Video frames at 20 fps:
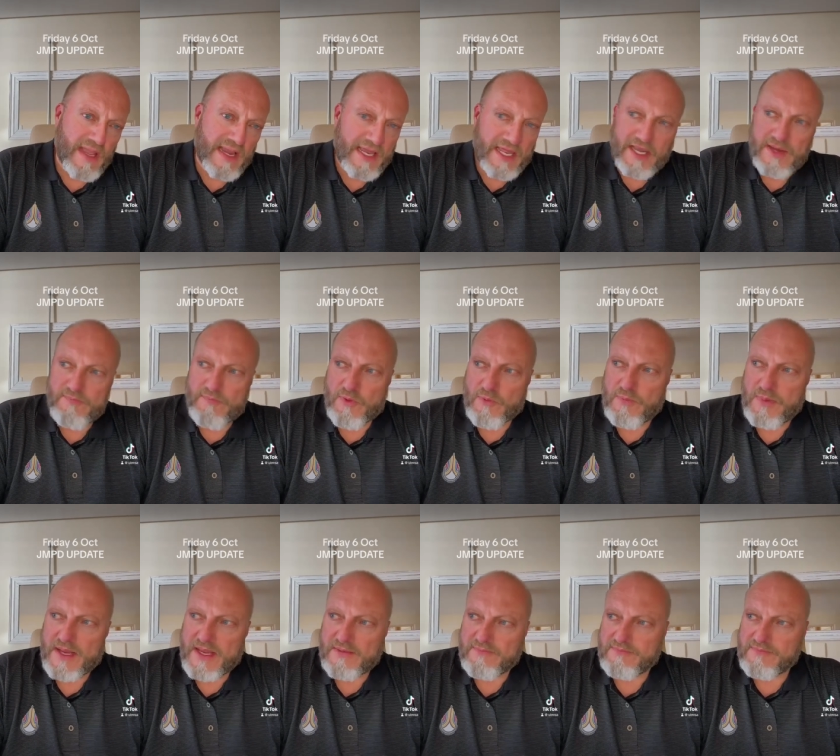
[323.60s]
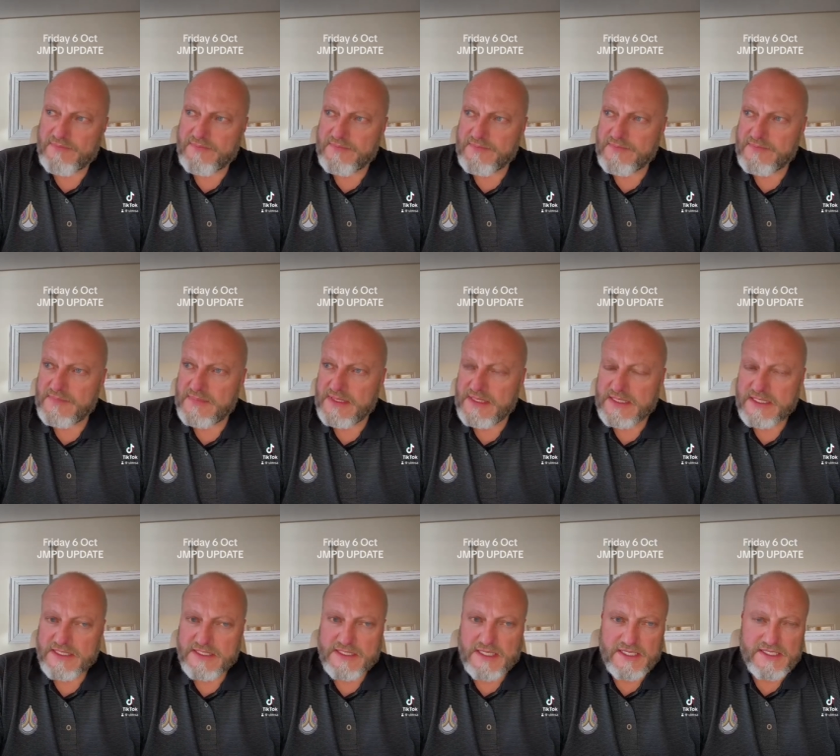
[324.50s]
hierdie probleem
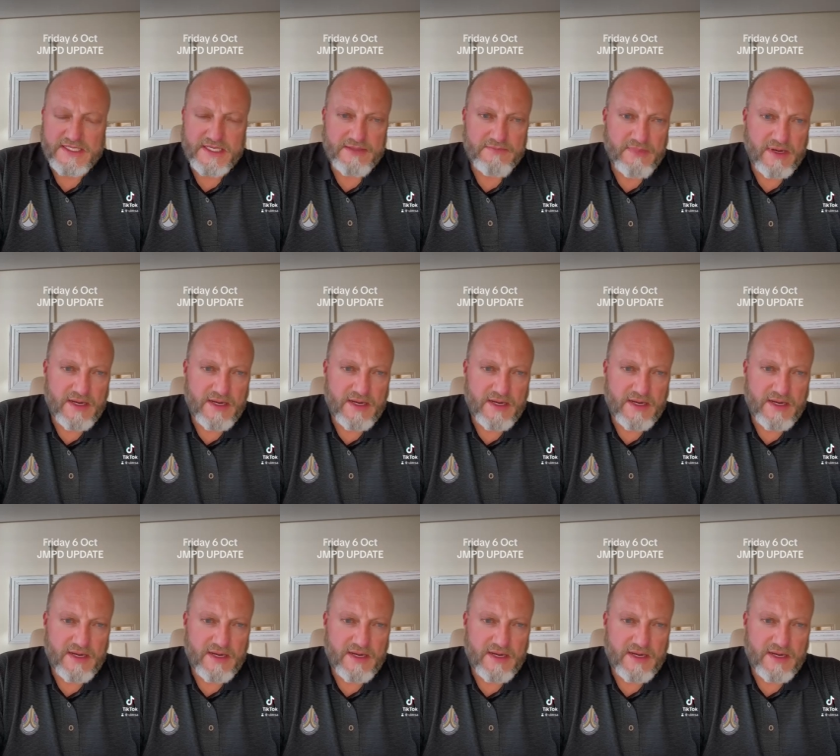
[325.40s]
tussen